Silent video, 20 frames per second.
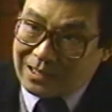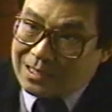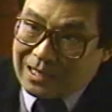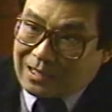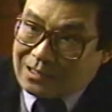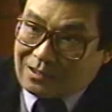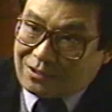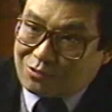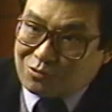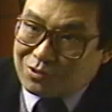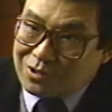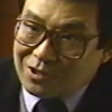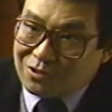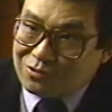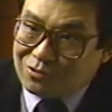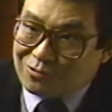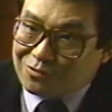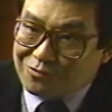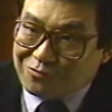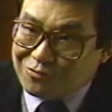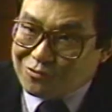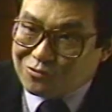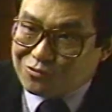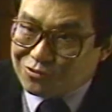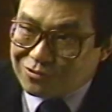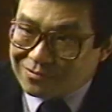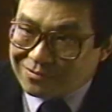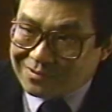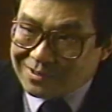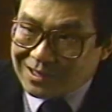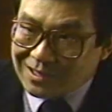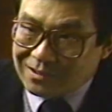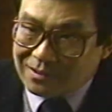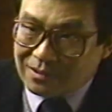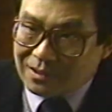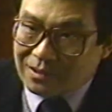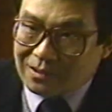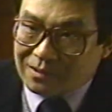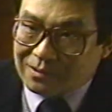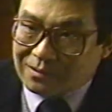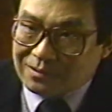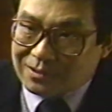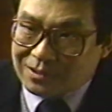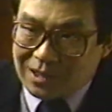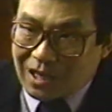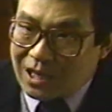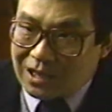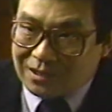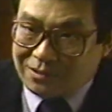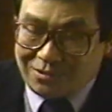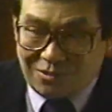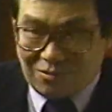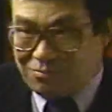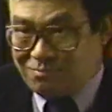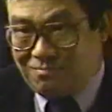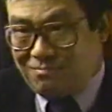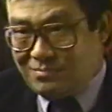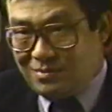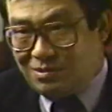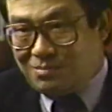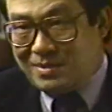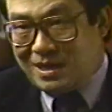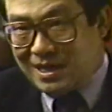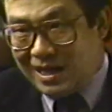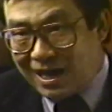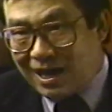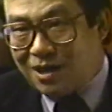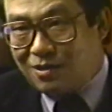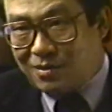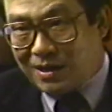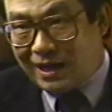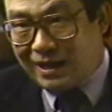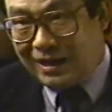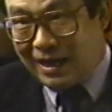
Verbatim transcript: like a traditional Confucian scholar, no matter how